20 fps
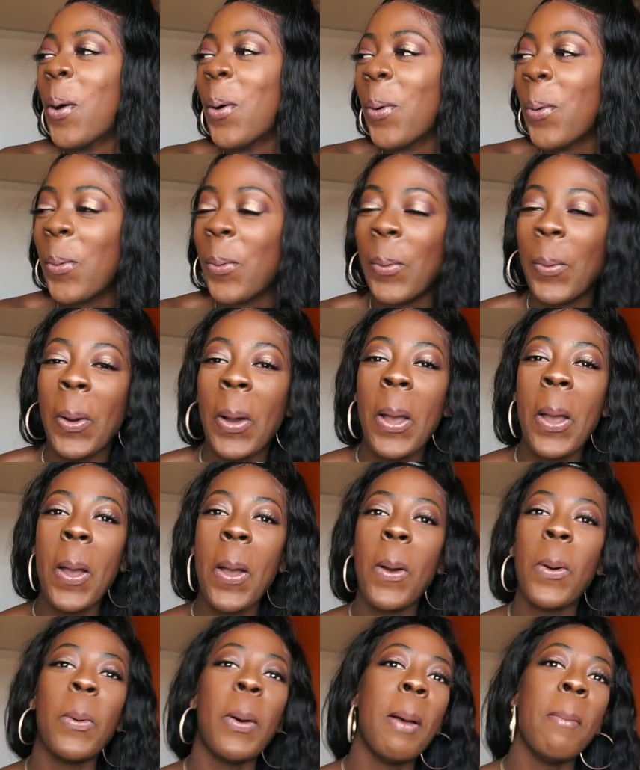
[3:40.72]
So
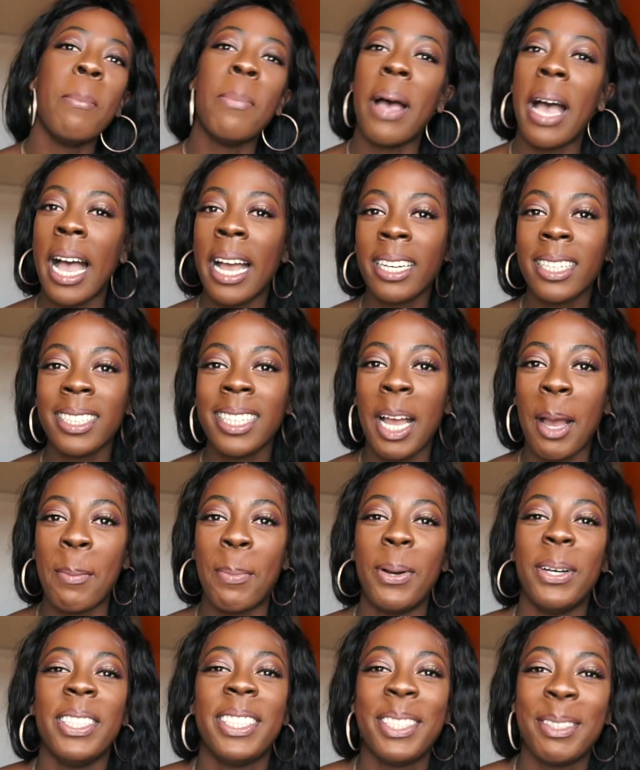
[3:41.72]
went back, I
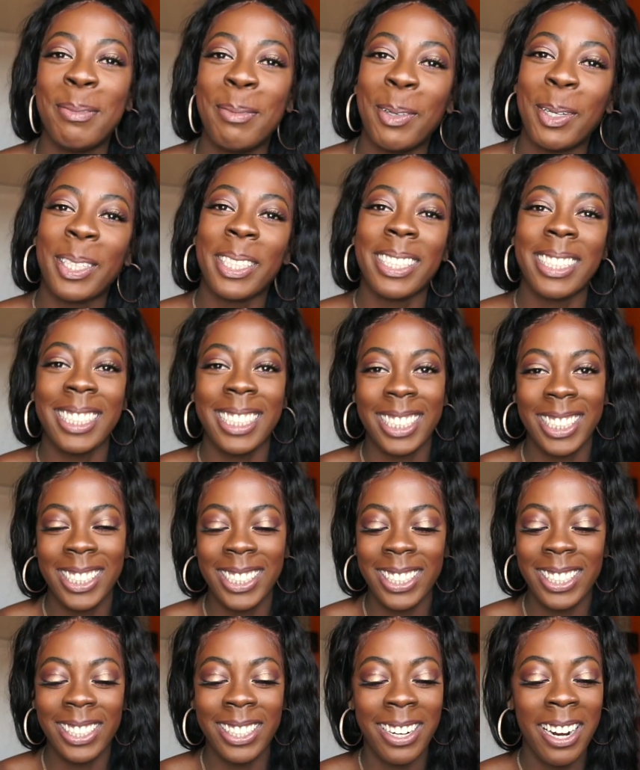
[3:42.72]
put some more
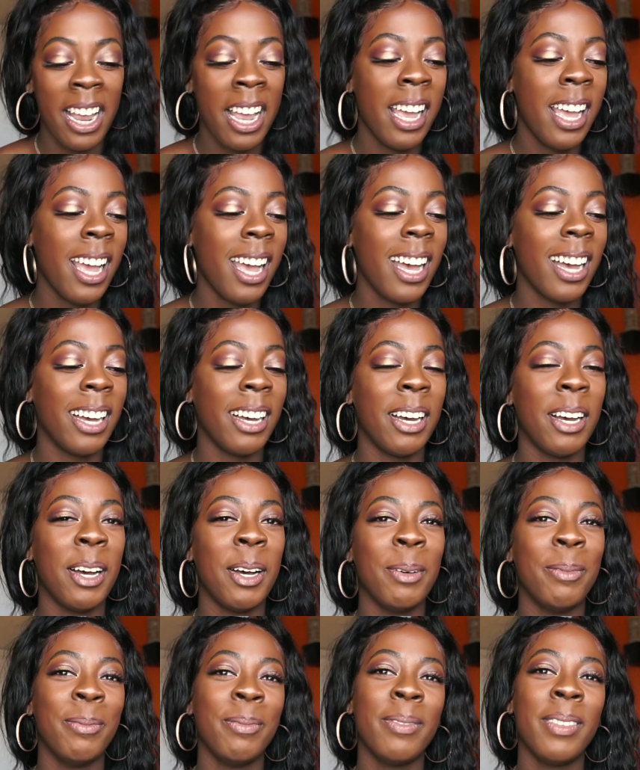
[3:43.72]
conditioner,
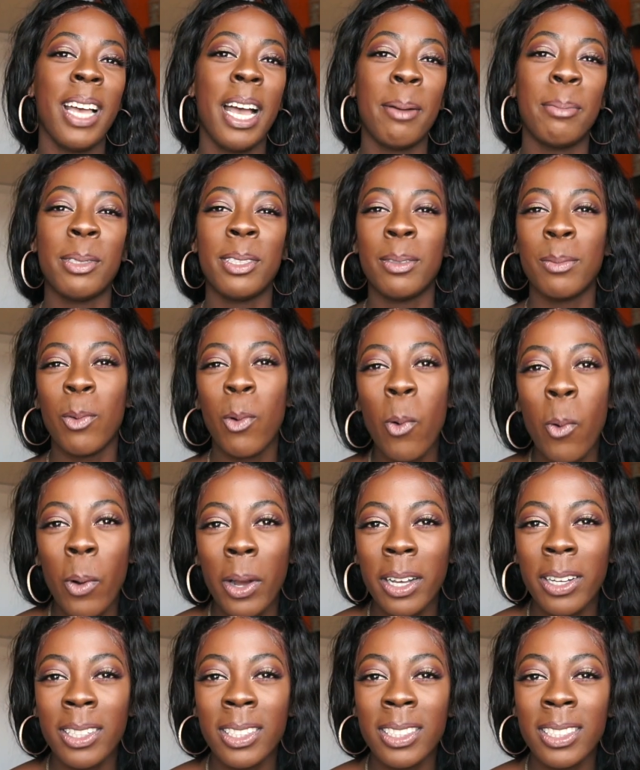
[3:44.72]
I put some
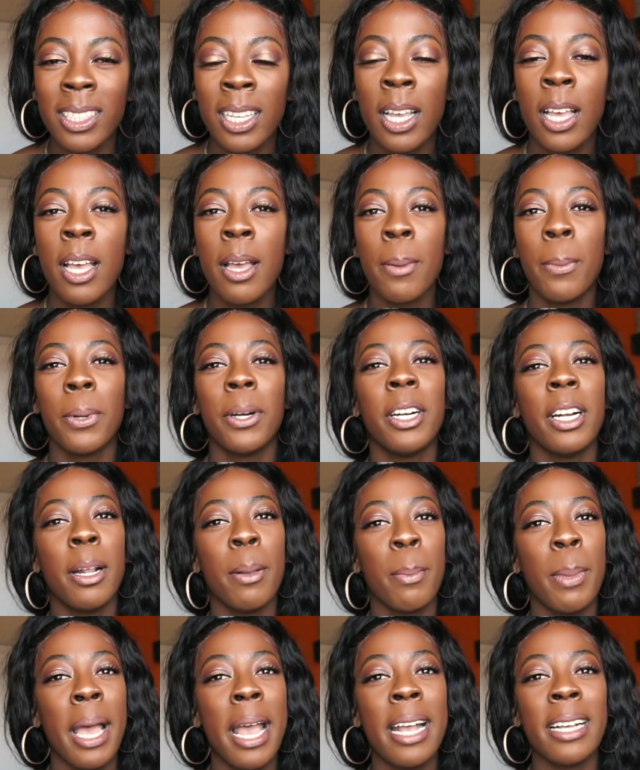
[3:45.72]
oils, put it
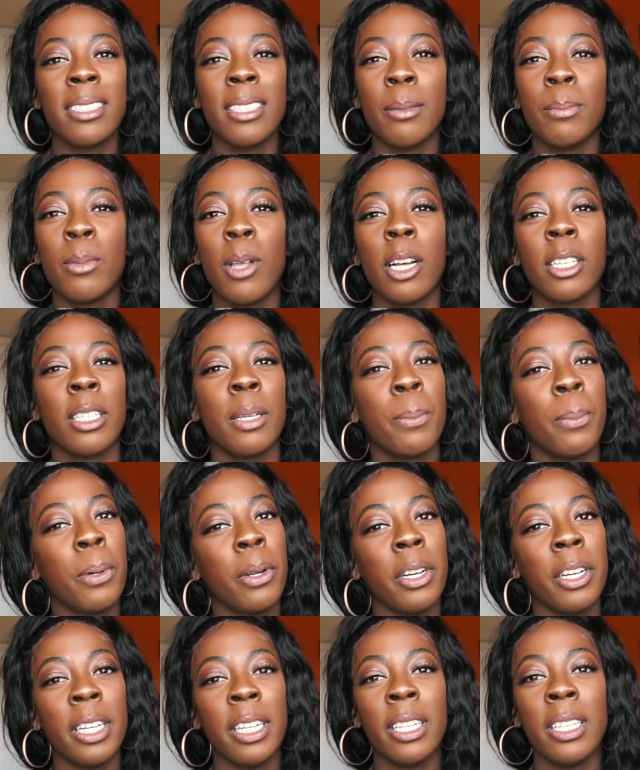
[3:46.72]
in a bag, ziplocked it,
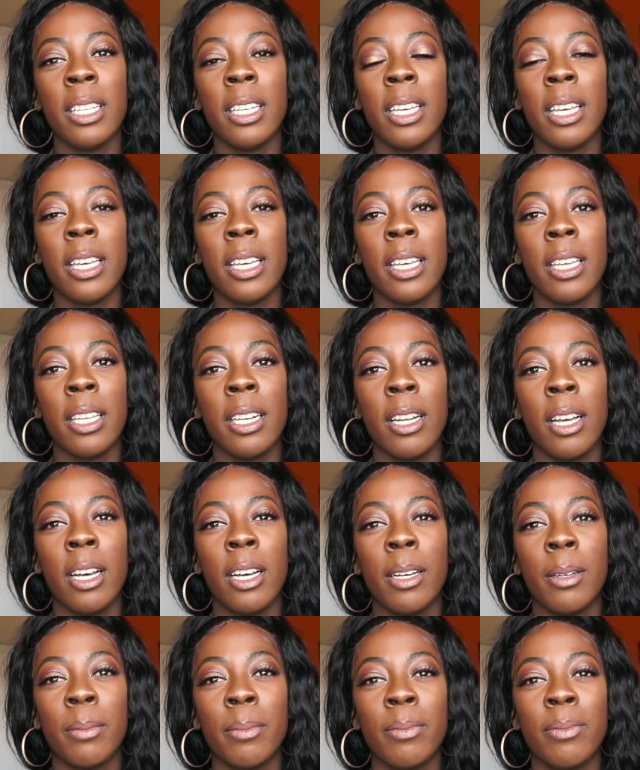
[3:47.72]
put it
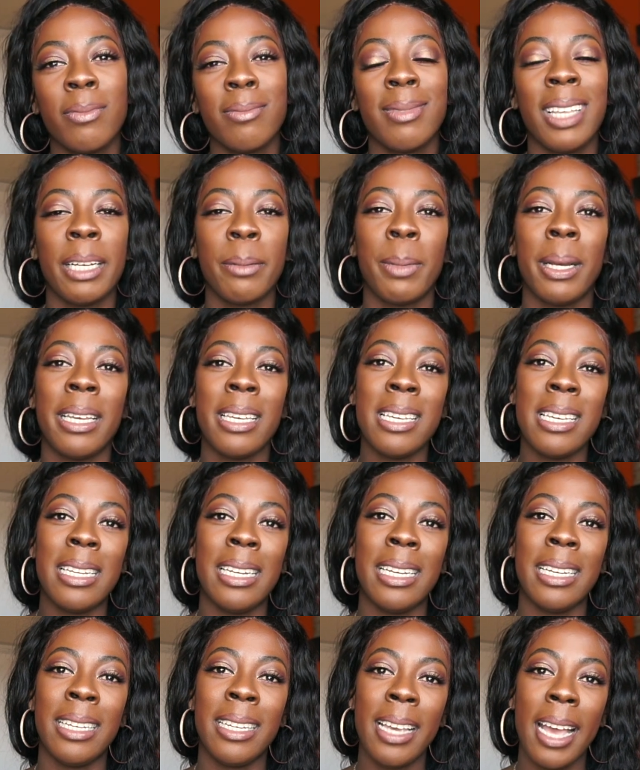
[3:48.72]
in like my
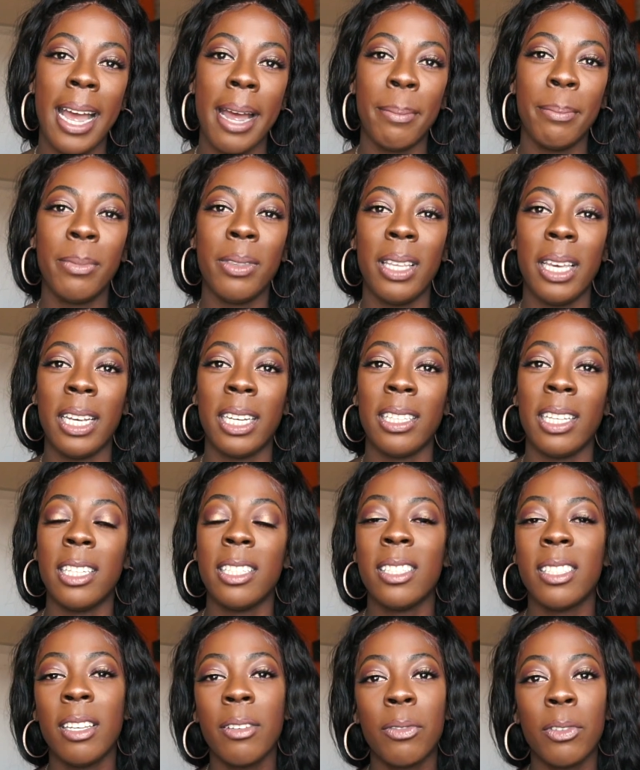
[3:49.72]
heating cap thing, and let
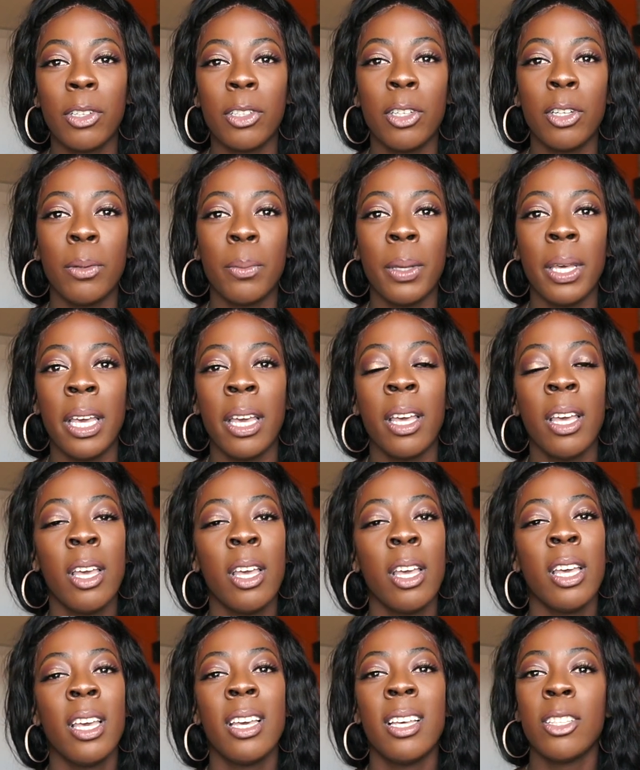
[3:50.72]
it sit for a little bit.
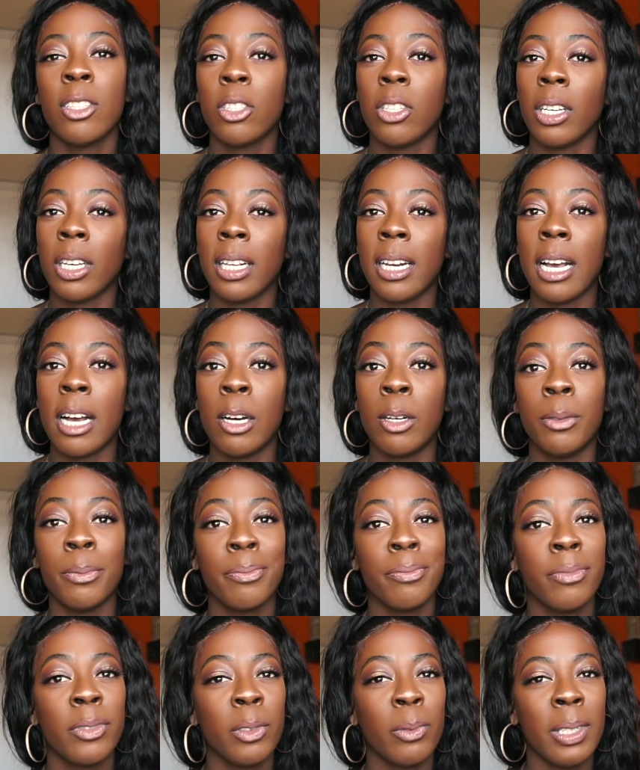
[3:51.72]
Took it out,
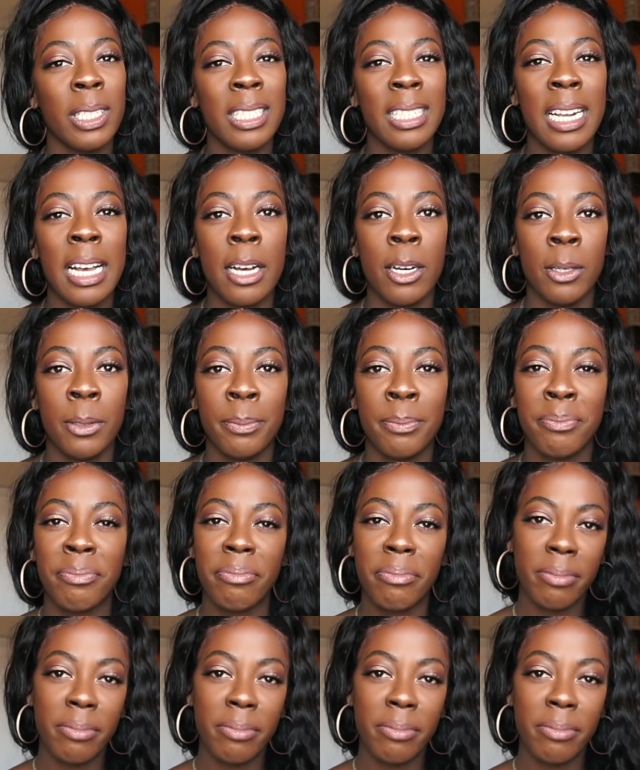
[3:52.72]
rinse it out.